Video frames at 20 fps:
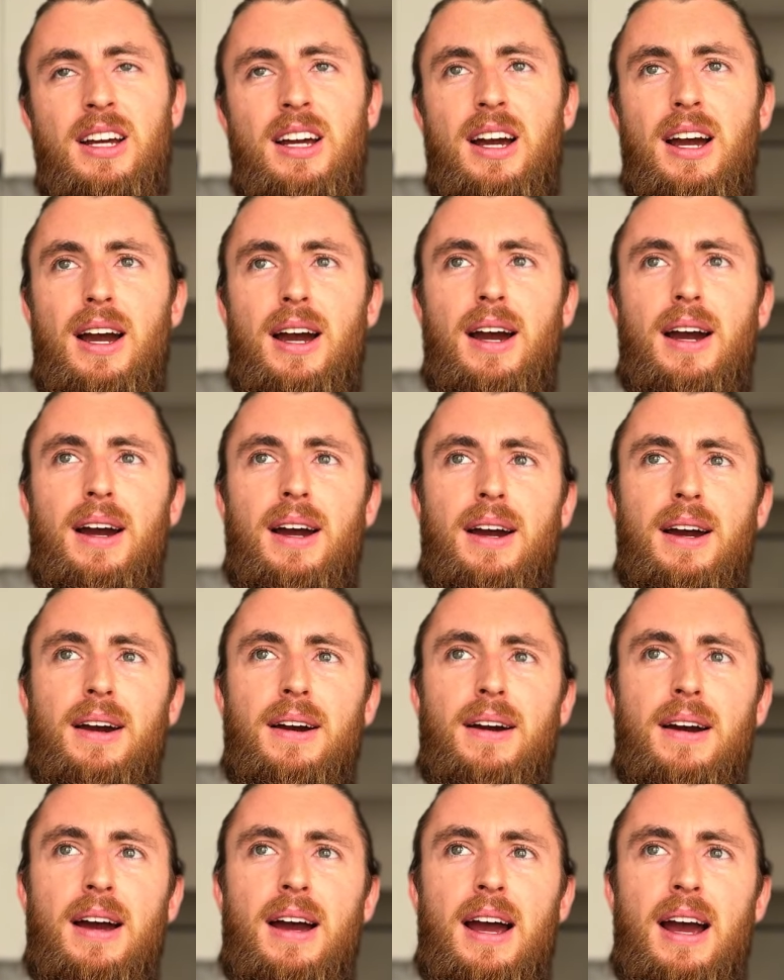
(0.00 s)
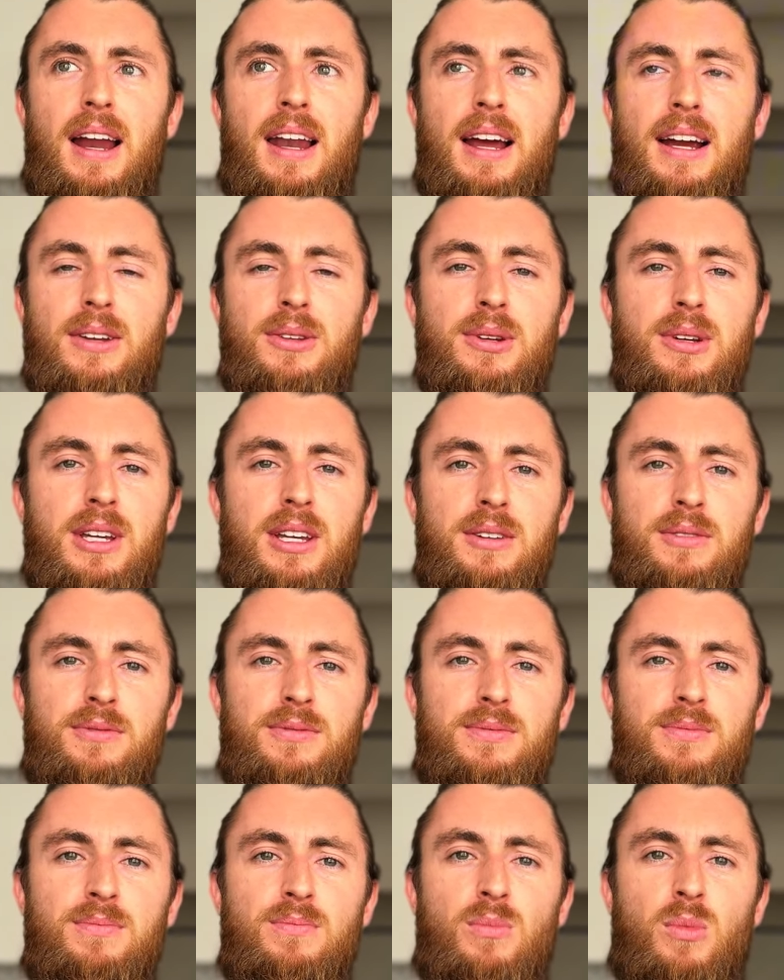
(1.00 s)
Uh, I like to
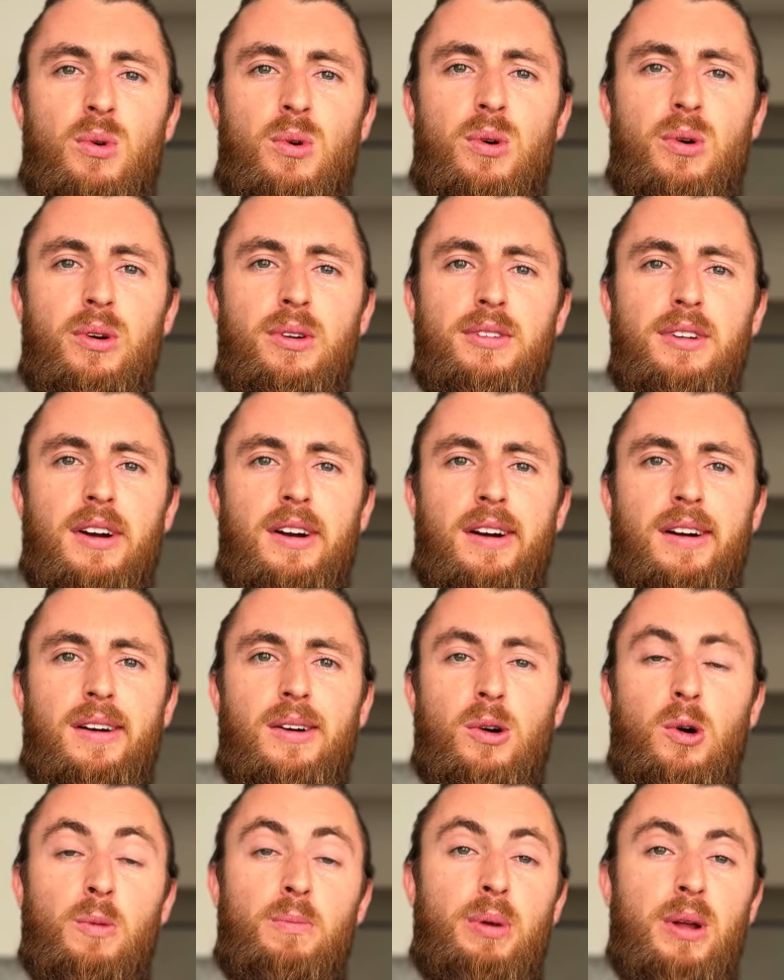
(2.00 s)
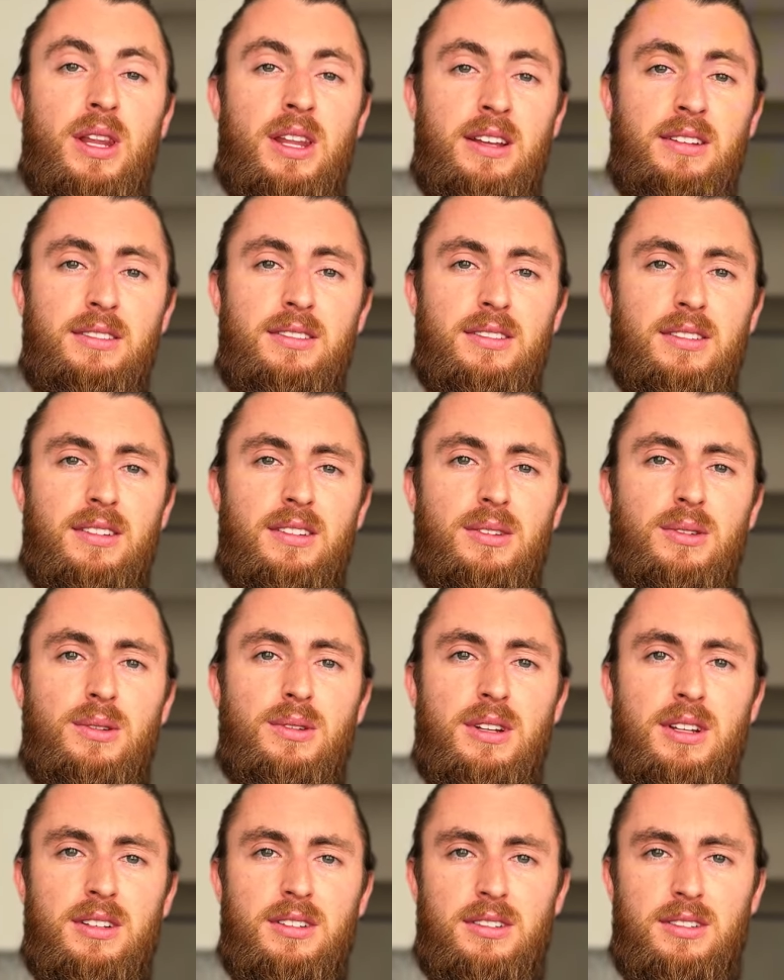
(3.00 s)
give more uh, openness to
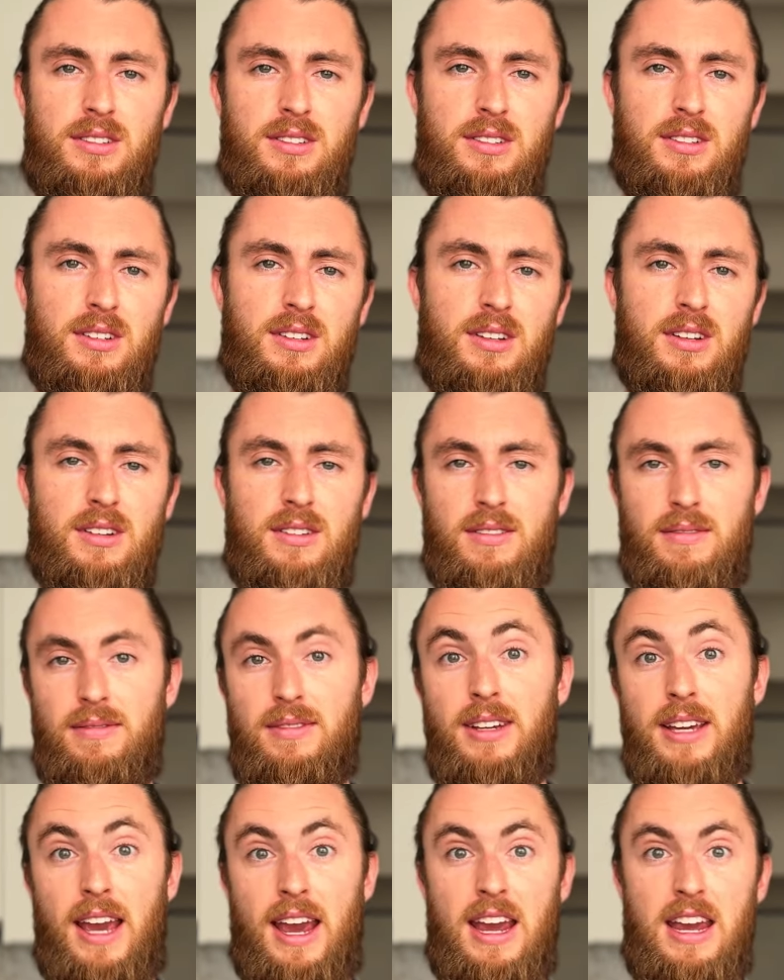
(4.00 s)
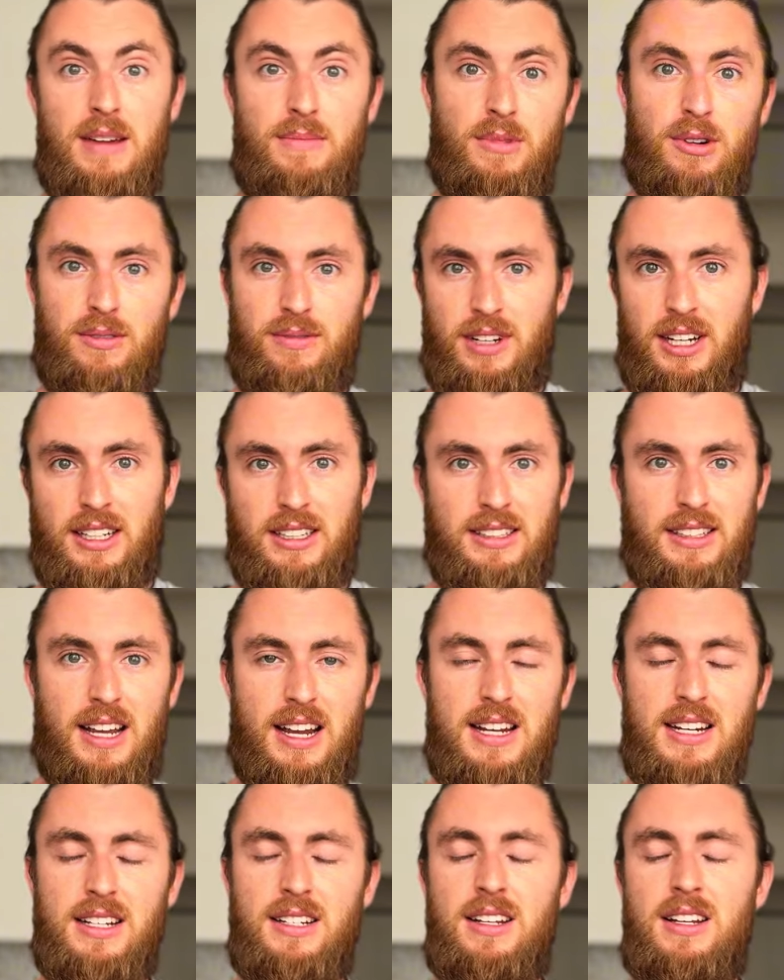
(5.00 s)
this game of like
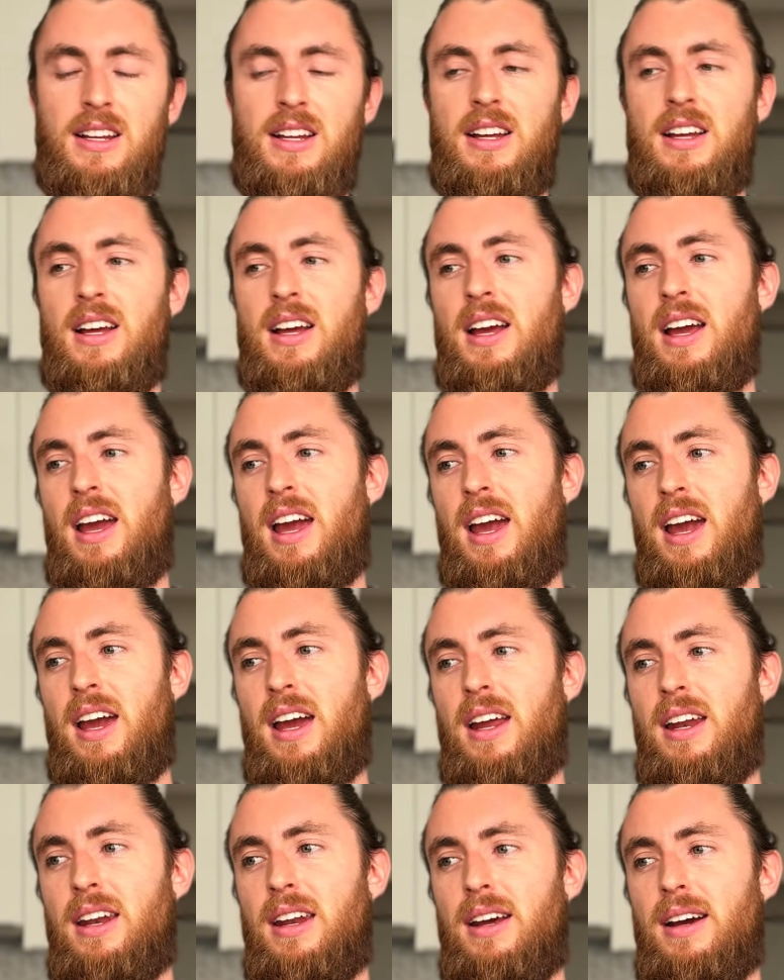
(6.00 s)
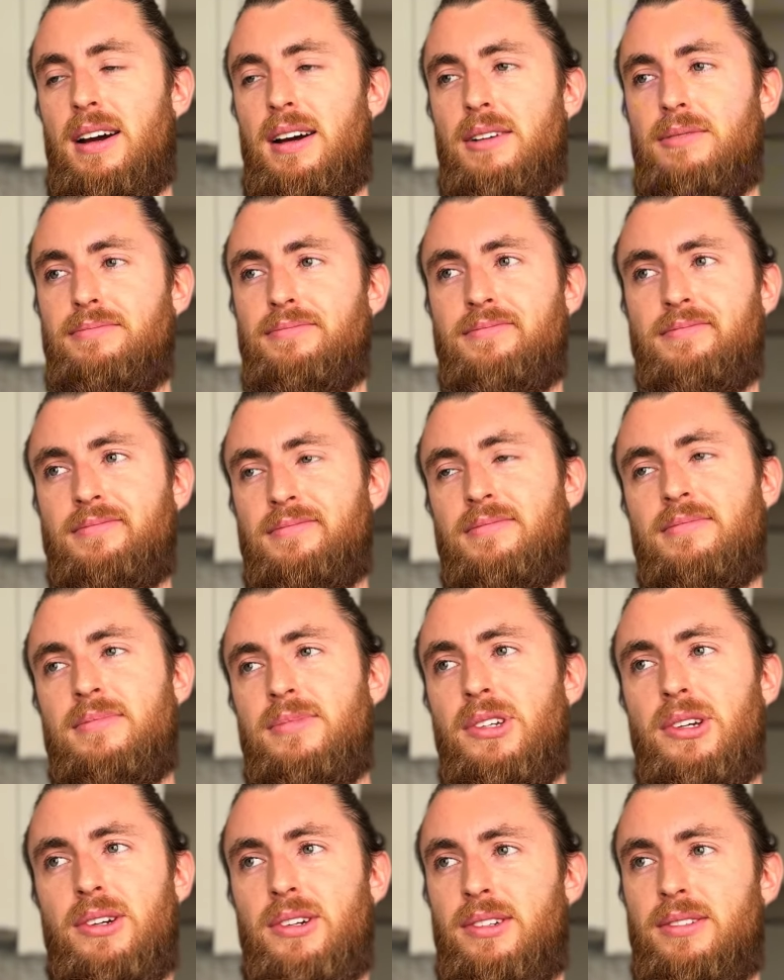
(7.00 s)
dating, and um,
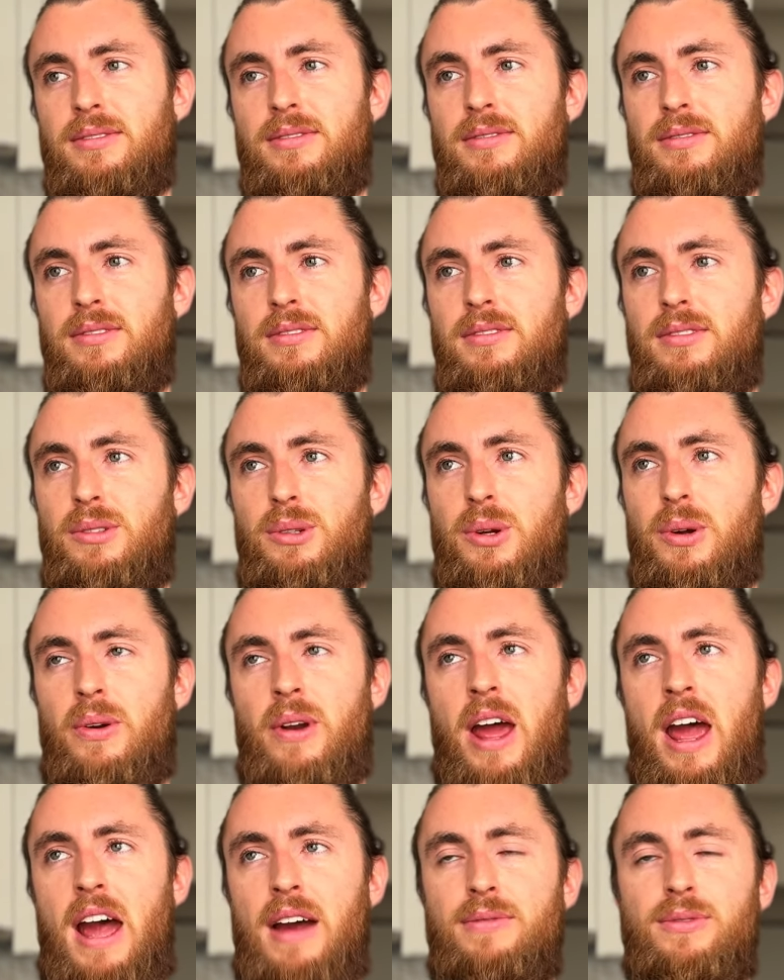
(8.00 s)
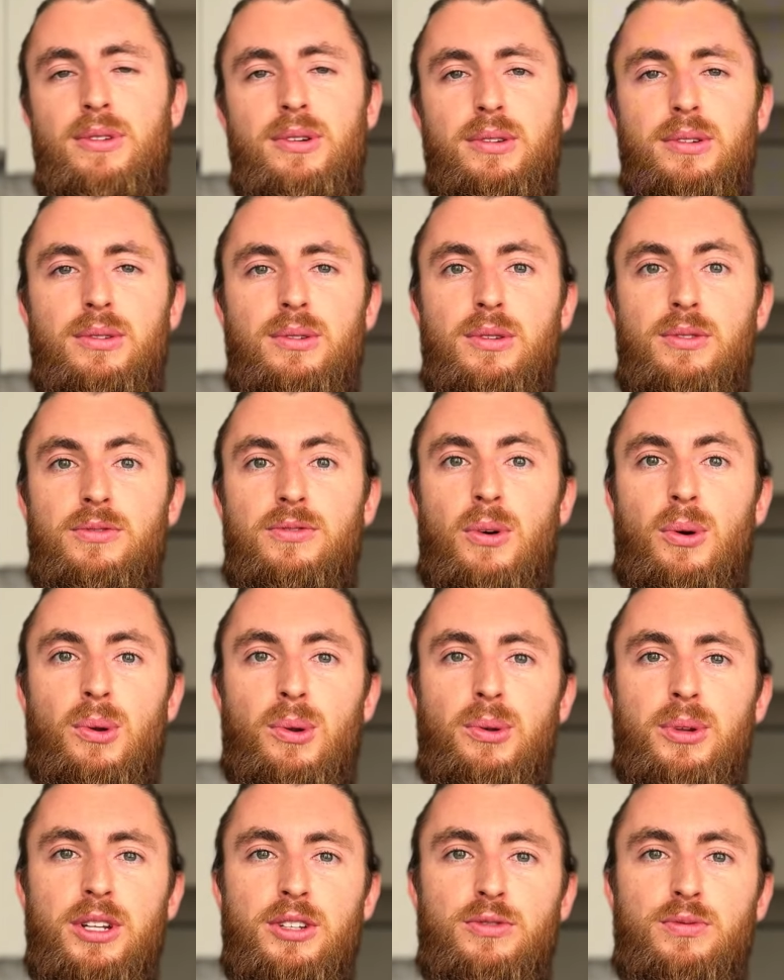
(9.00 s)
you know, you don't have to to
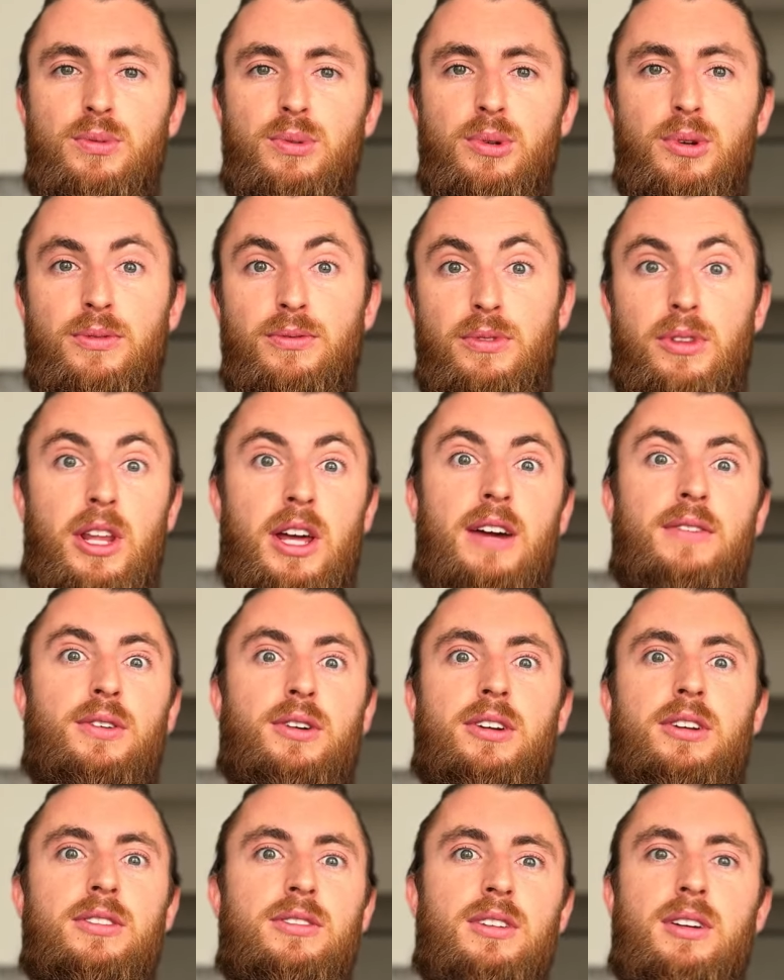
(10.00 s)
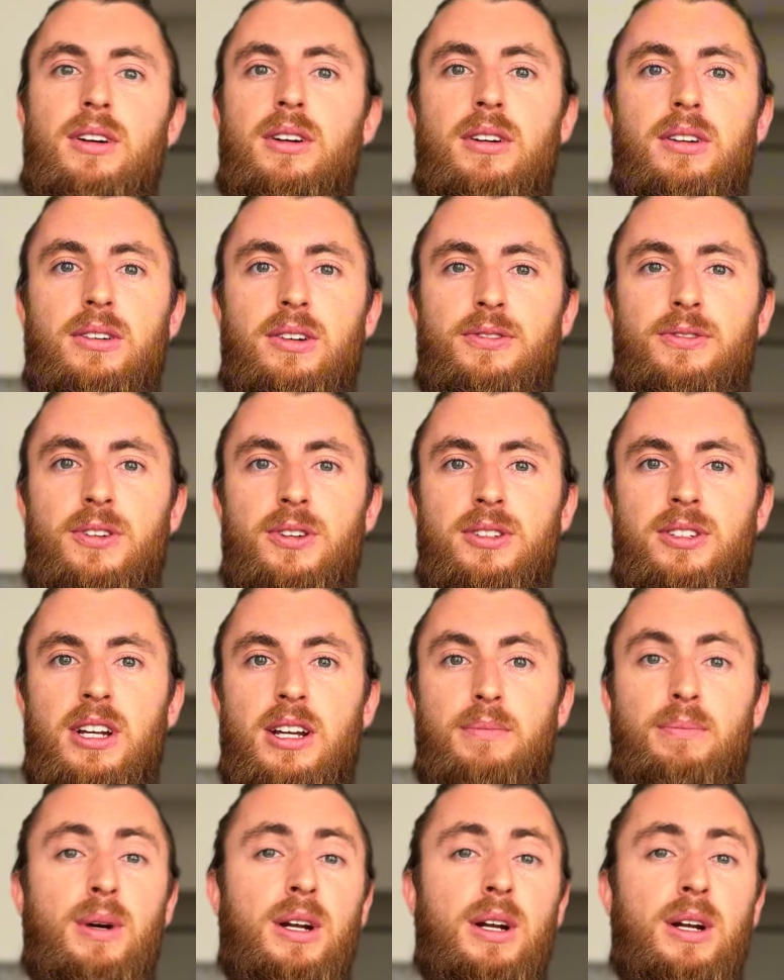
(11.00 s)
follow this rule of never kissing her on the first date.